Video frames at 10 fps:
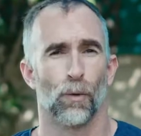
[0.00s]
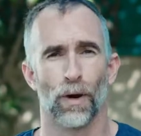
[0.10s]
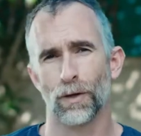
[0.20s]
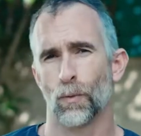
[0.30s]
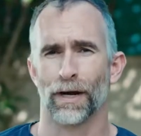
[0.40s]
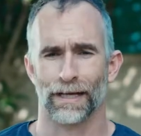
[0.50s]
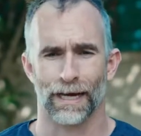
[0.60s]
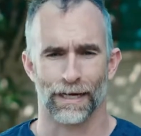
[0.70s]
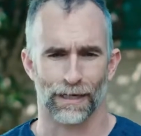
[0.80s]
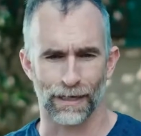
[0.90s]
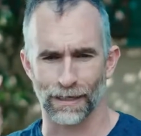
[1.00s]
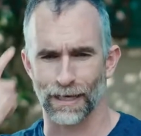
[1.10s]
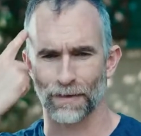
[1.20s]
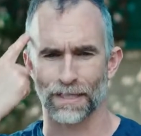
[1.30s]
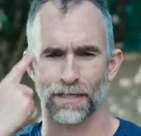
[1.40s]
where you want to get it and
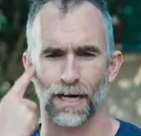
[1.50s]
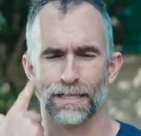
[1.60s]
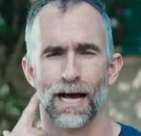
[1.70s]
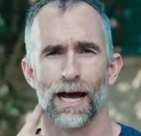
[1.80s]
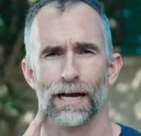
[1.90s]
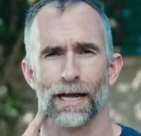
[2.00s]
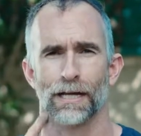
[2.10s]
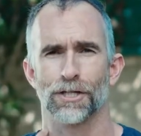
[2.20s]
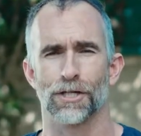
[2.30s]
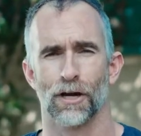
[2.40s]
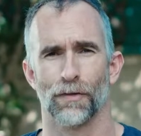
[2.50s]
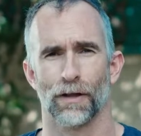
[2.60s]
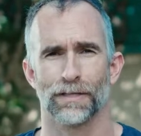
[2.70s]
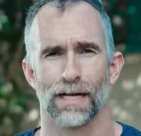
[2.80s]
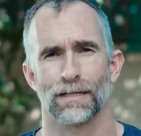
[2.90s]
get this nice hard edge on
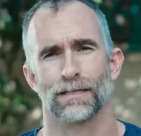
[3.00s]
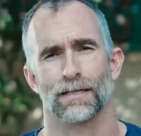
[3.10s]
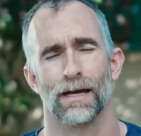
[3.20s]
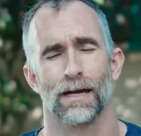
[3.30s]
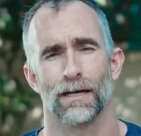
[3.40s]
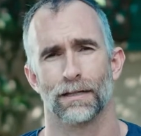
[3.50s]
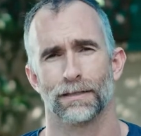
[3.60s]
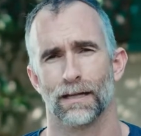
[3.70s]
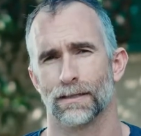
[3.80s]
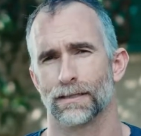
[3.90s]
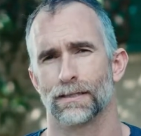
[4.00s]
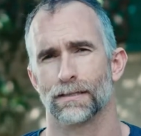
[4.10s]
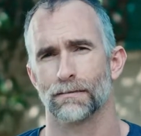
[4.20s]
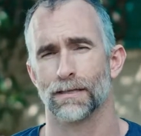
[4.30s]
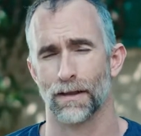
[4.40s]
the talent's
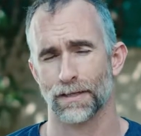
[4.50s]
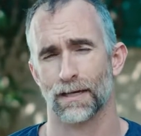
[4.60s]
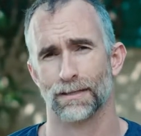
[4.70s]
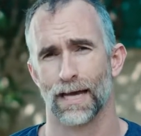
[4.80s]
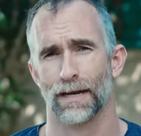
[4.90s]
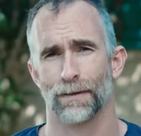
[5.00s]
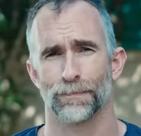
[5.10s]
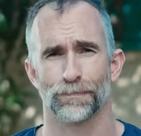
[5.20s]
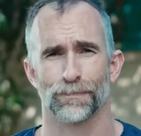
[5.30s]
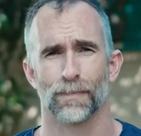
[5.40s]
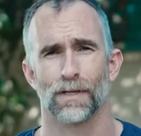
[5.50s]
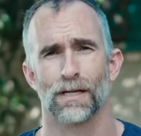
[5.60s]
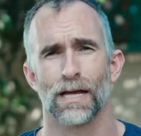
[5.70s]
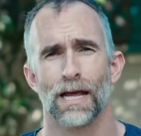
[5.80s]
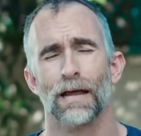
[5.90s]
side of the talent's head.
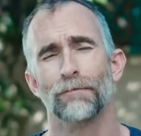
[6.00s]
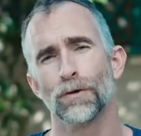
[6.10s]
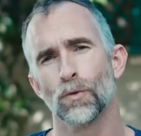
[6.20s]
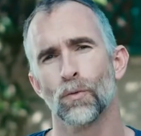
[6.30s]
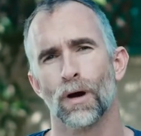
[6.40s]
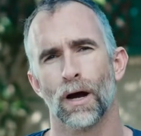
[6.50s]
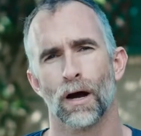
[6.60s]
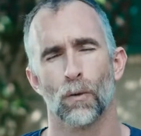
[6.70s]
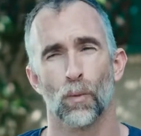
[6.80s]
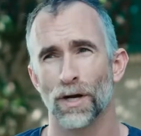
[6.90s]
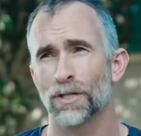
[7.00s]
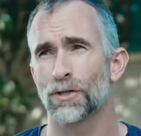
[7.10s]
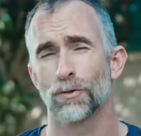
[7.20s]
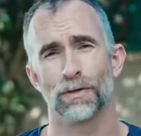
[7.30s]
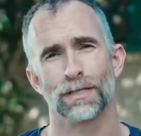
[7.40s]
If you wanted
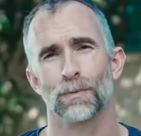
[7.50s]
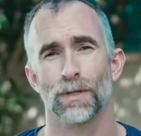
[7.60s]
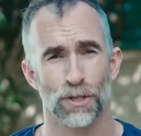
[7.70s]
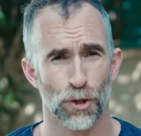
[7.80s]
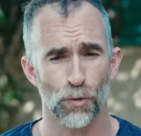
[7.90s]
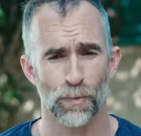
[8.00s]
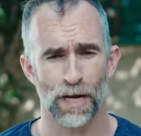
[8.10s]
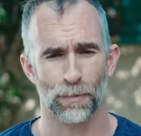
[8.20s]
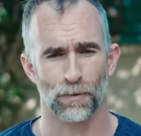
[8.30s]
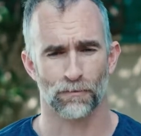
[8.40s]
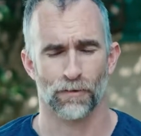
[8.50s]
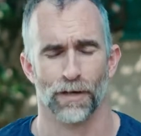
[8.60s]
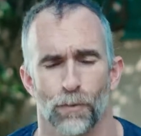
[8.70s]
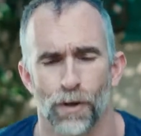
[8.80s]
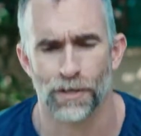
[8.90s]
to do this with two people,
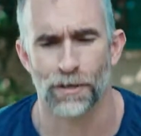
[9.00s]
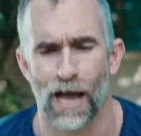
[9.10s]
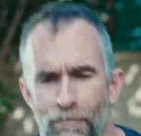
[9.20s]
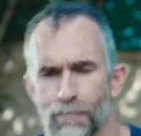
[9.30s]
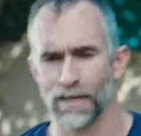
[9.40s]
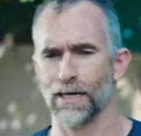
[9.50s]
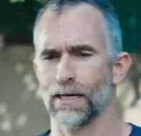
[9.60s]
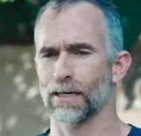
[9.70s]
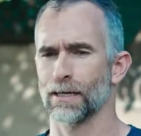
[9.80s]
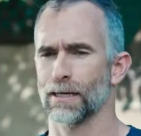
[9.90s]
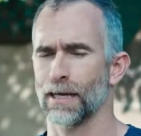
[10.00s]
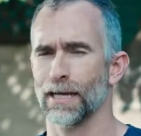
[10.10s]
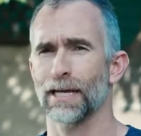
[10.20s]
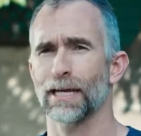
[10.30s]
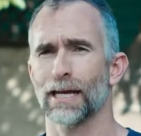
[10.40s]
right, you wanted to have me
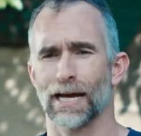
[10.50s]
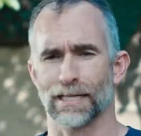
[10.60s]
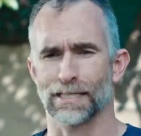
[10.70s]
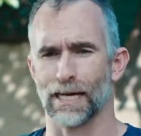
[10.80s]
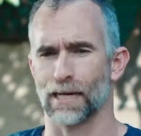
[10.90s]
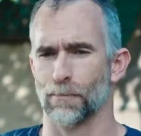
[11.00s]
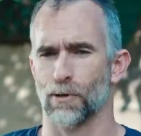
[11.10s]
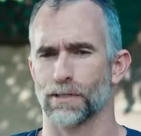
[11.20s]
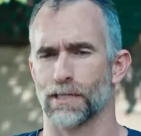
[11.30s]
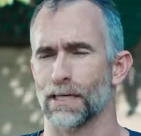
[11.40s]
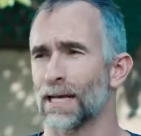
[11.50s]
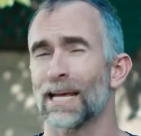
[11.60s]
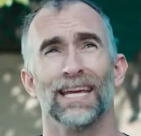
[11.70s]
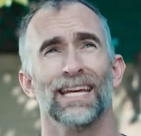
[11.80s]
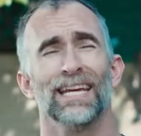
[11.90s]
here and a second person
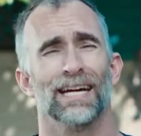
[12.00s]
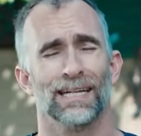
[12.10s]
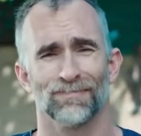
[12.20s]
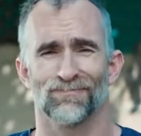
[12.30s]
here,